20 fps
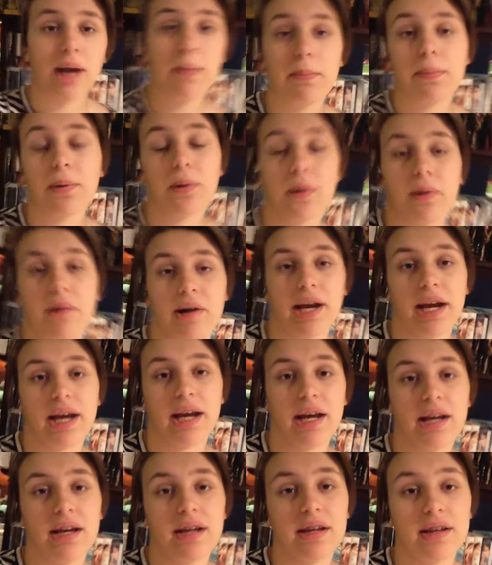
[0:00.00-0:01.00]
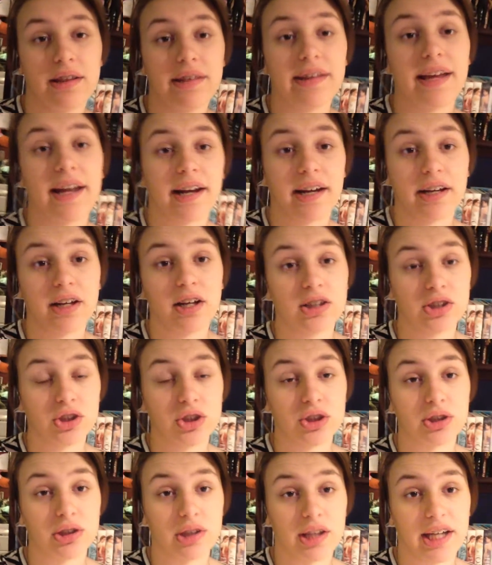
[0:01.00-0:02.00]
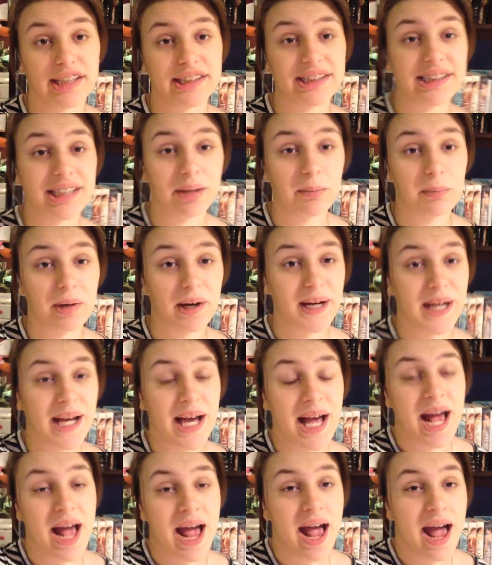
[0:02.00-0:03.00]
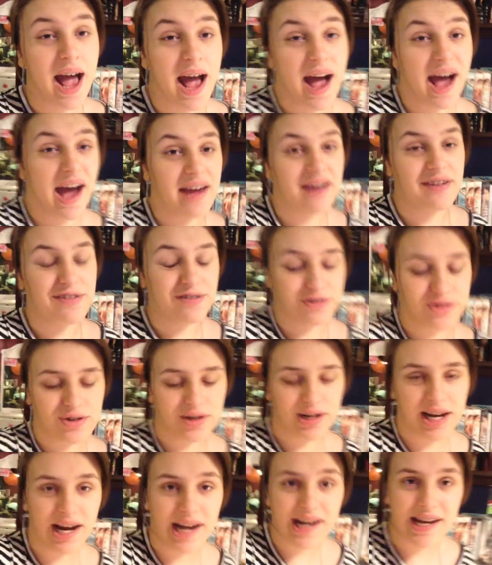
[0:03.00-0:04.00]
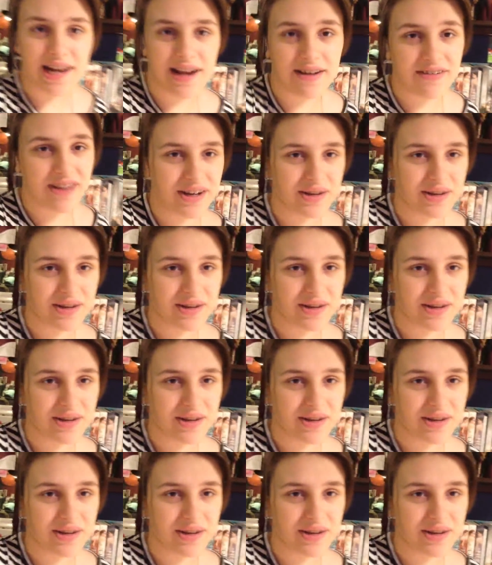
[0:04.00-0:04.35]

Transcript: I pray that I got your last name right. I've tried and I've